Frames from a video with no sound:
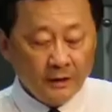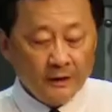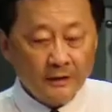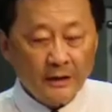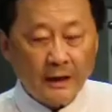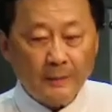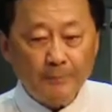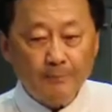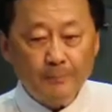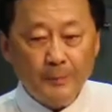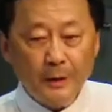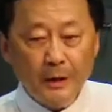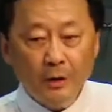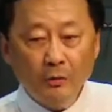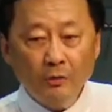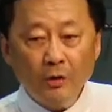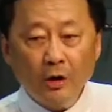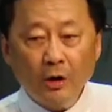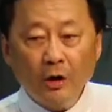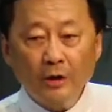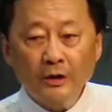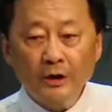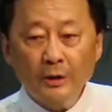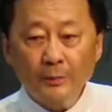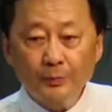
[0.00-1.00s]
that build
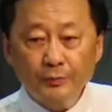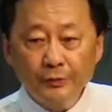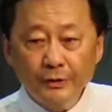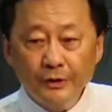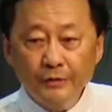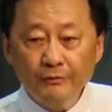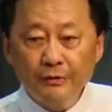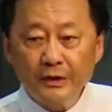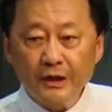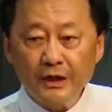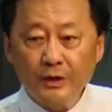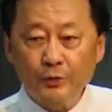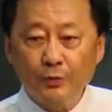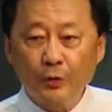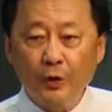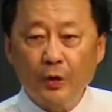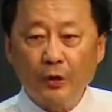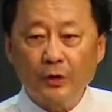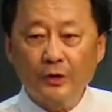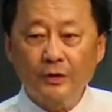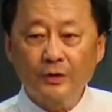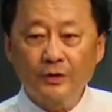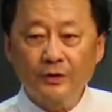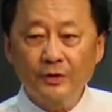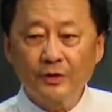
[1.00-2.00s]
on the previous work.
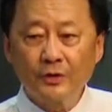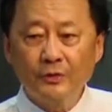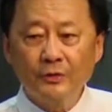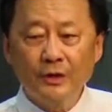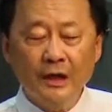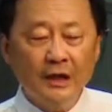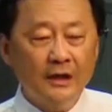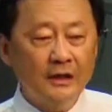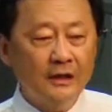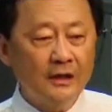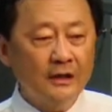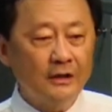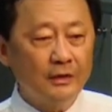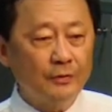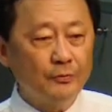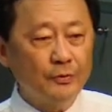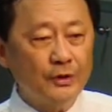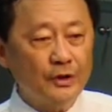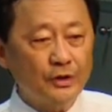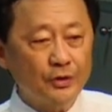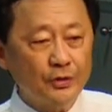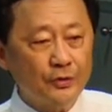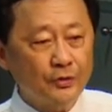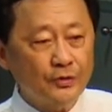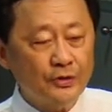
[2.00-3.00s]
So the
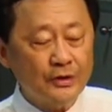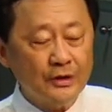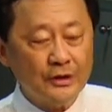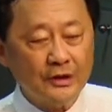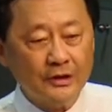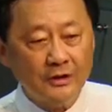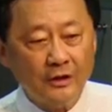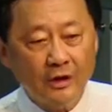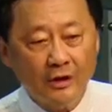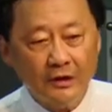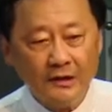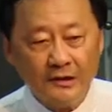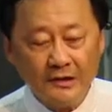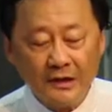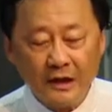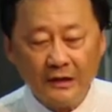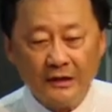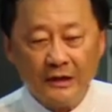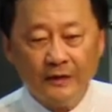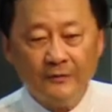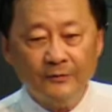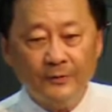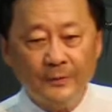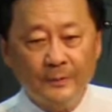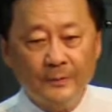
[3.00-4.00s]
research is not
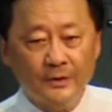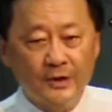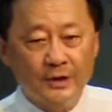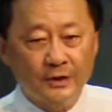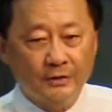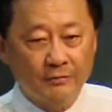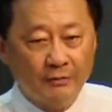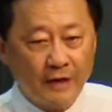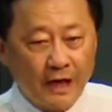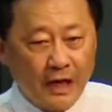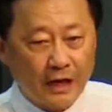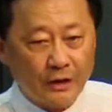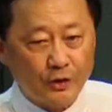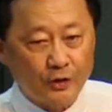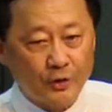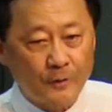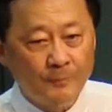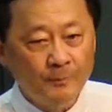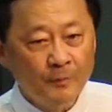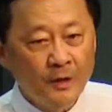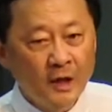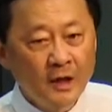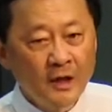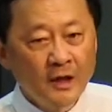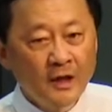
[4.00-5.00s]
starting from scratch.
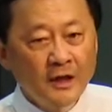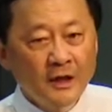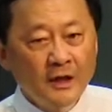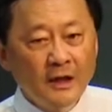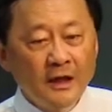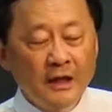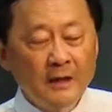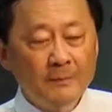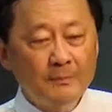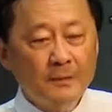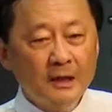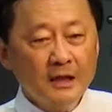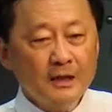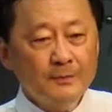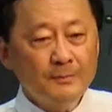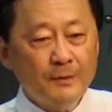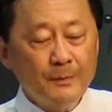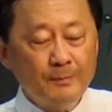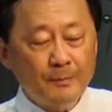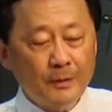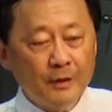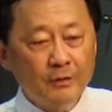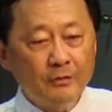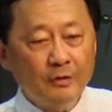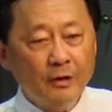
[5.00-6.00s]
It must be
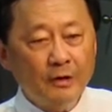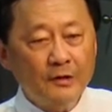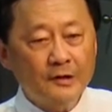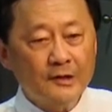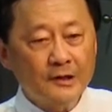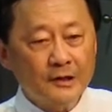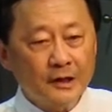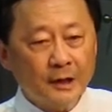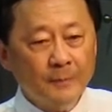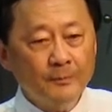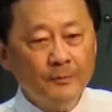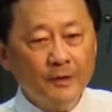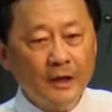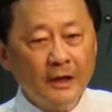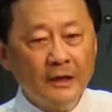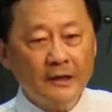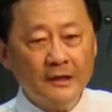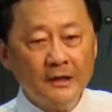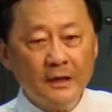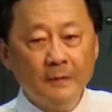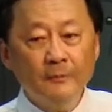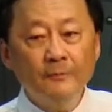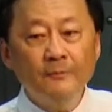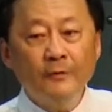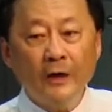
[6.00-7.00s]
built on something,
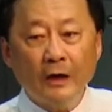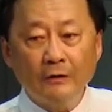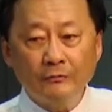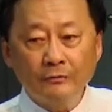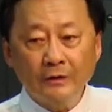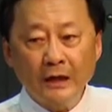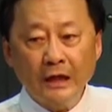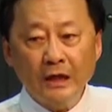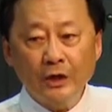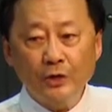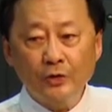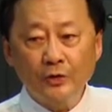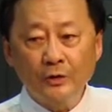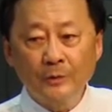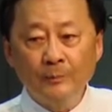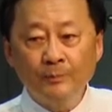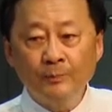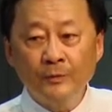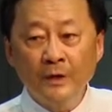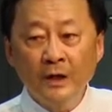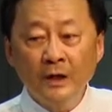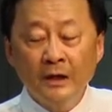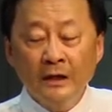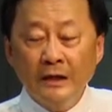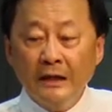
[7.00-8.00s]
some foundation,
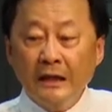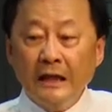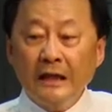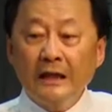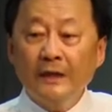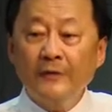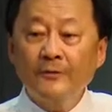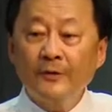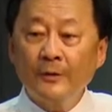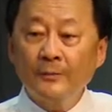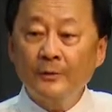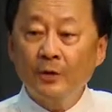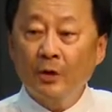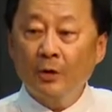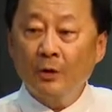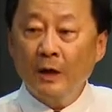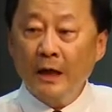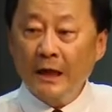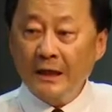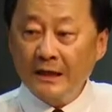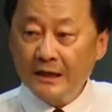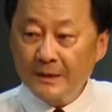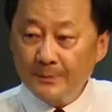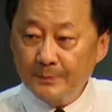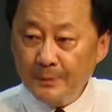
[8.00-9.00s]
either from your
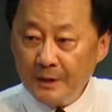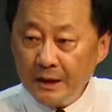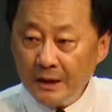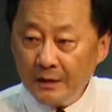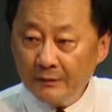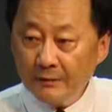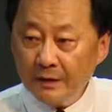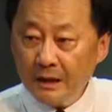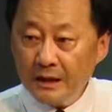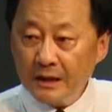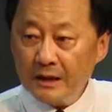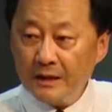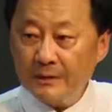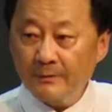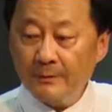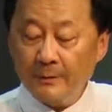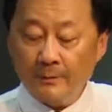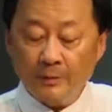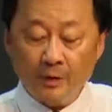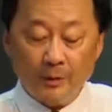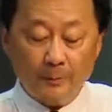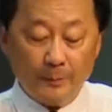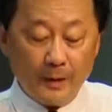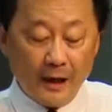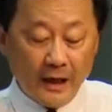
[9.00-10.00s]
experience, from
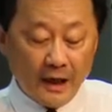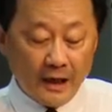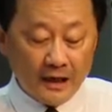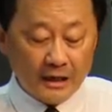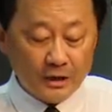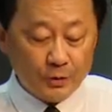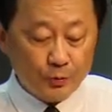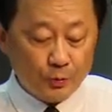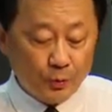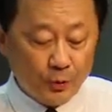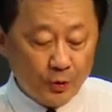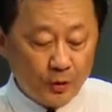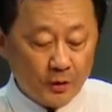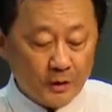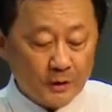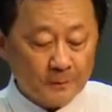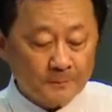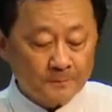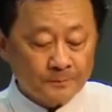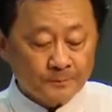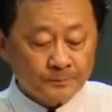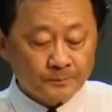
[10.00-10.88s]
your past work